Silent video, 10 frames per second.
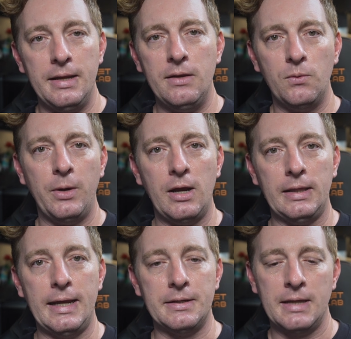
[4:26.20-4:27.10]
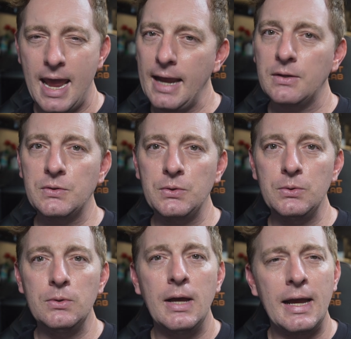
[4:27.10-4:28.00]
And here's where I land.
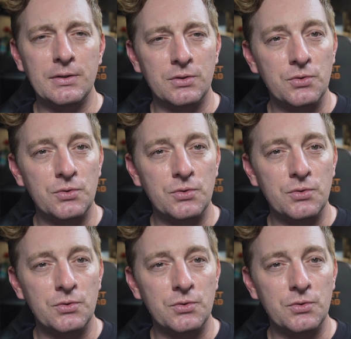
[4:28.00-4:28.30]
Xtool has a